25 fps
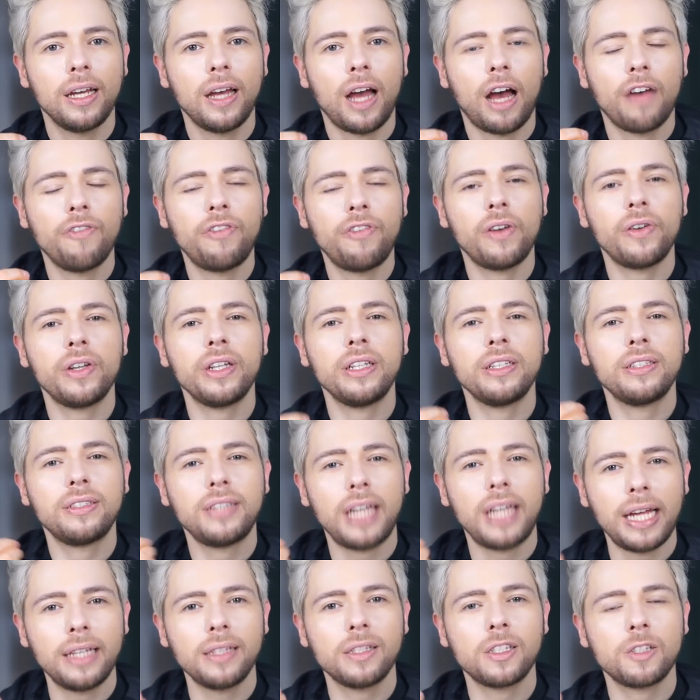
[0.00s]
a very
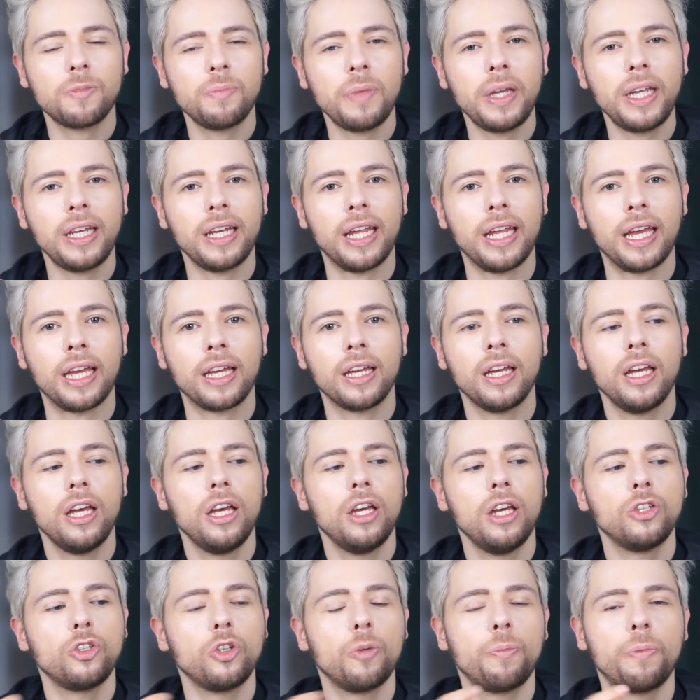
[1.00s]
intense meaning
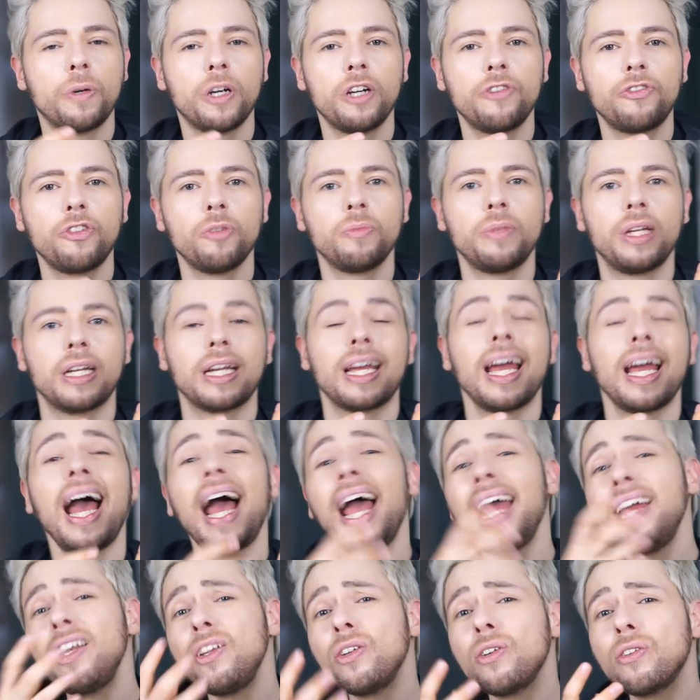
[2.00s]
to a perfume that
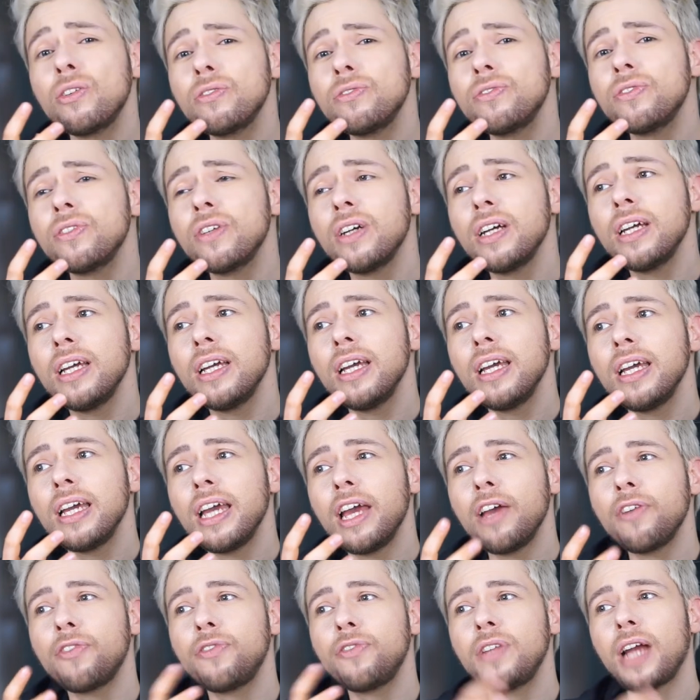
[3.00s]
kind of,
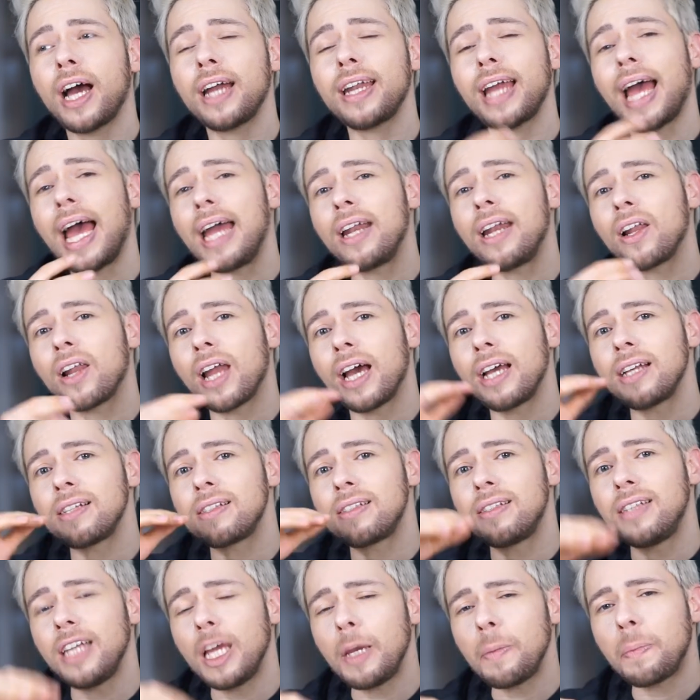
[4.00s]
if not
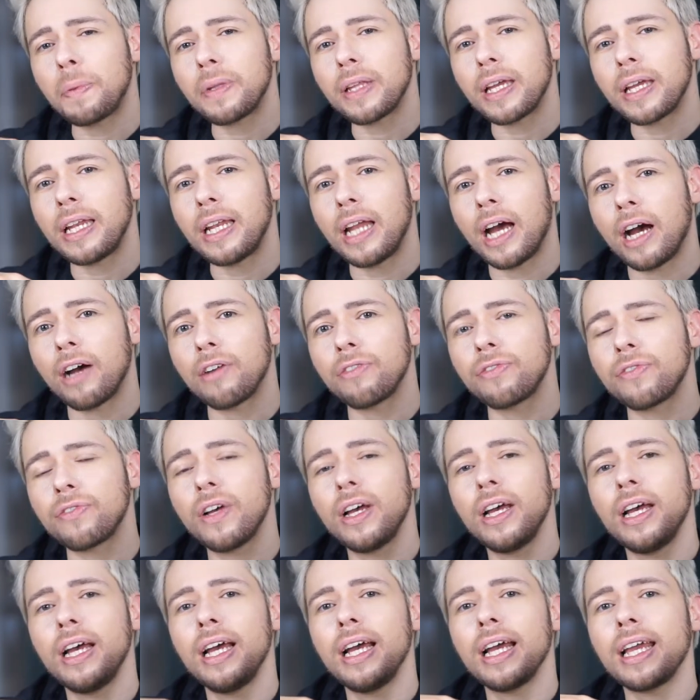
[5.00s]
analyzed deeply enough,
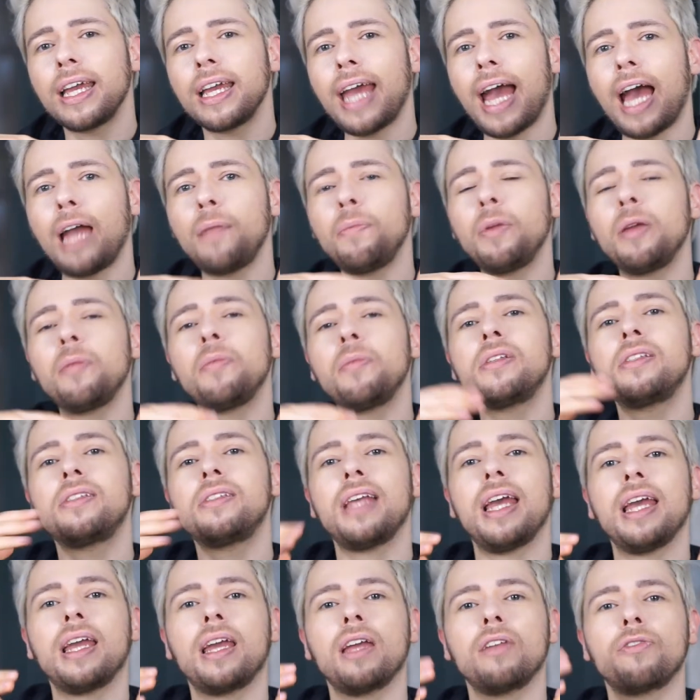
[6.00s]
can be
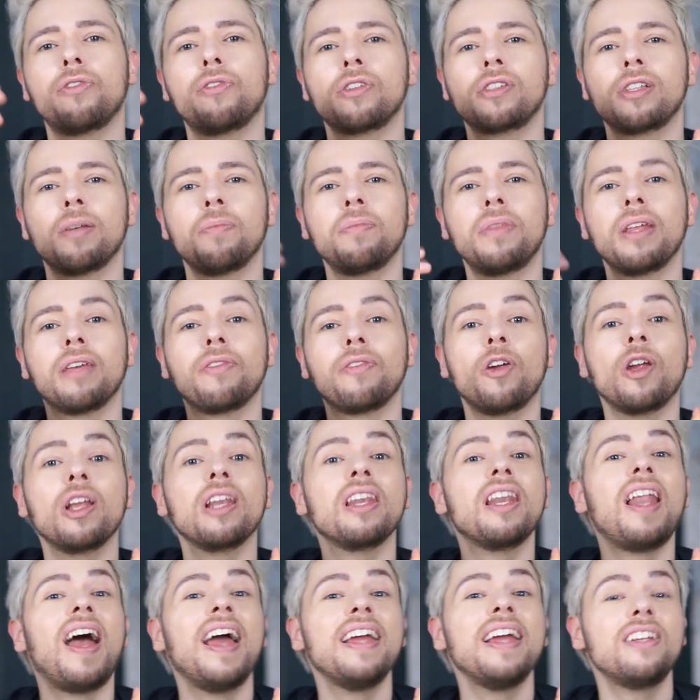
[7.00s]
mistaken for something very
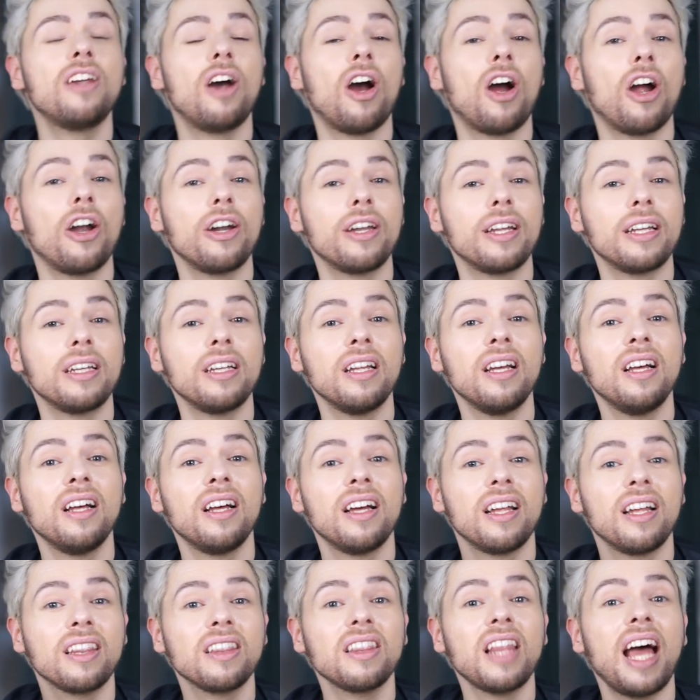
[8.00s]
lighthearted,
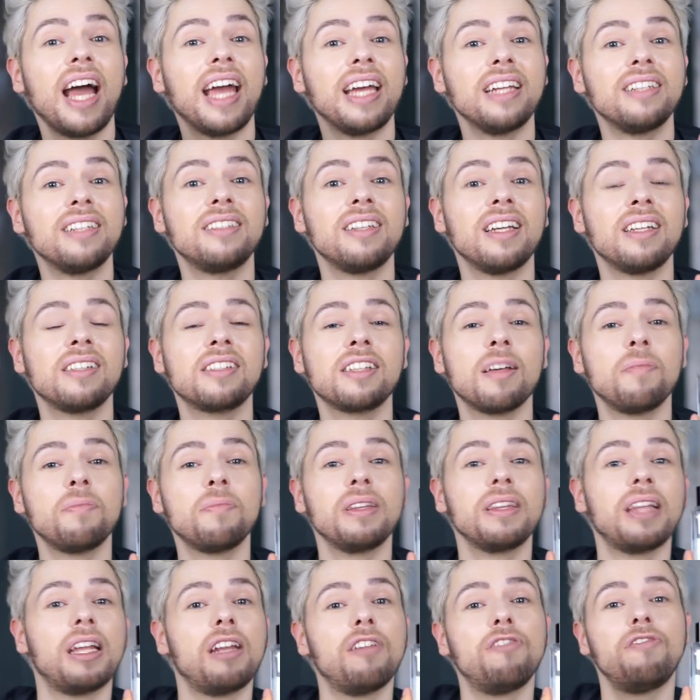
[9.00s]
light, and
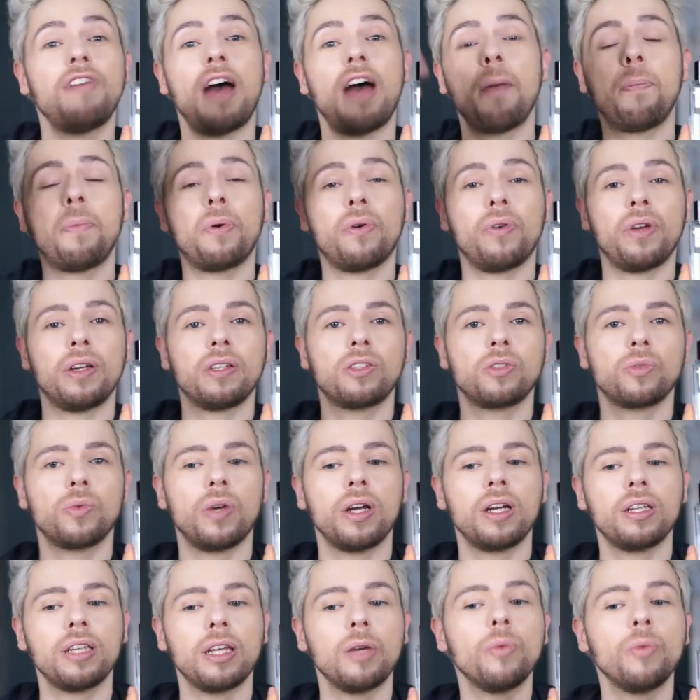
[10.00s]
something that evaporates
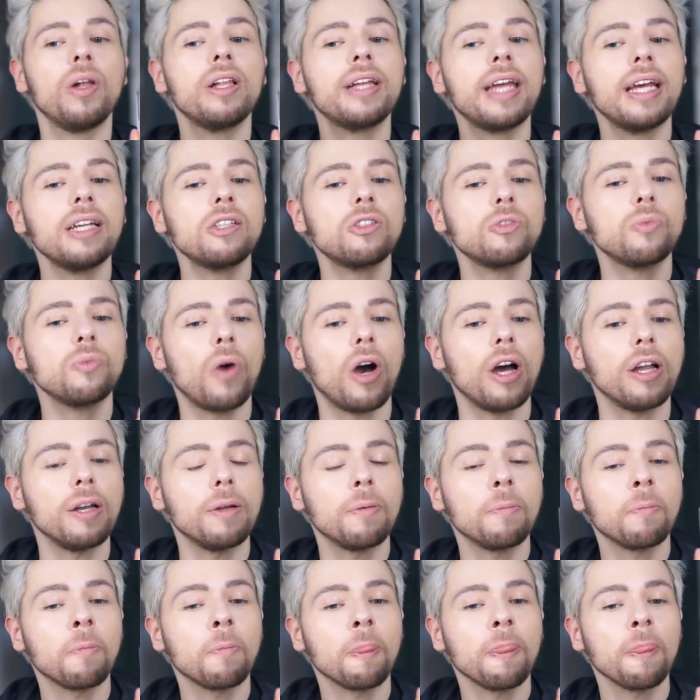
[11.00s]
quickly. Well, guess
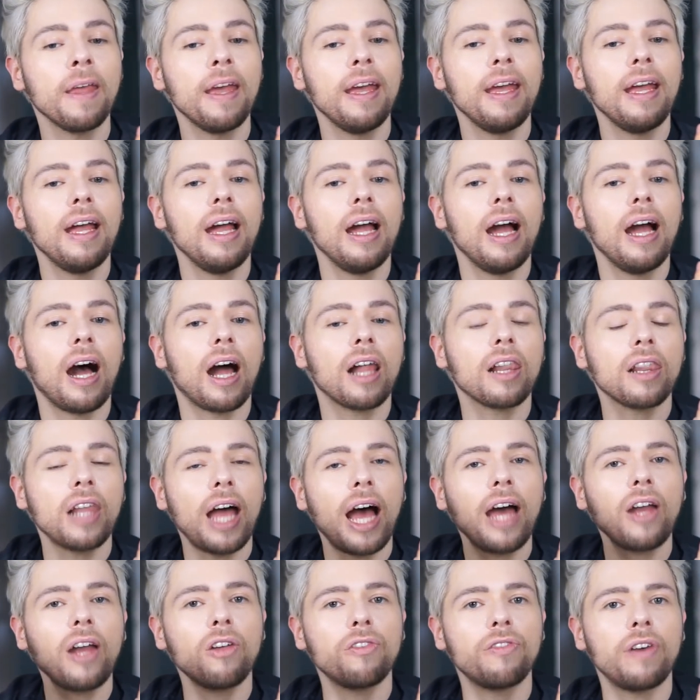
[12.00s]
what? A
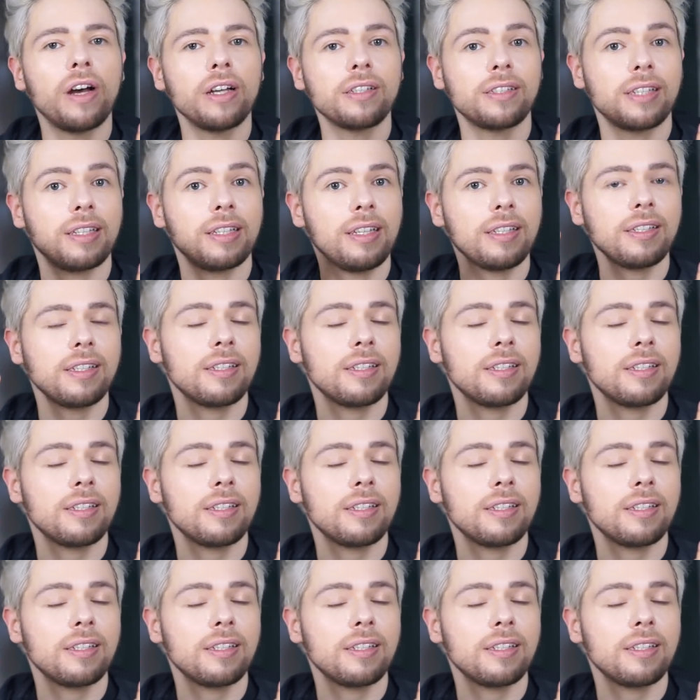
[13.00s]
lot of us, and this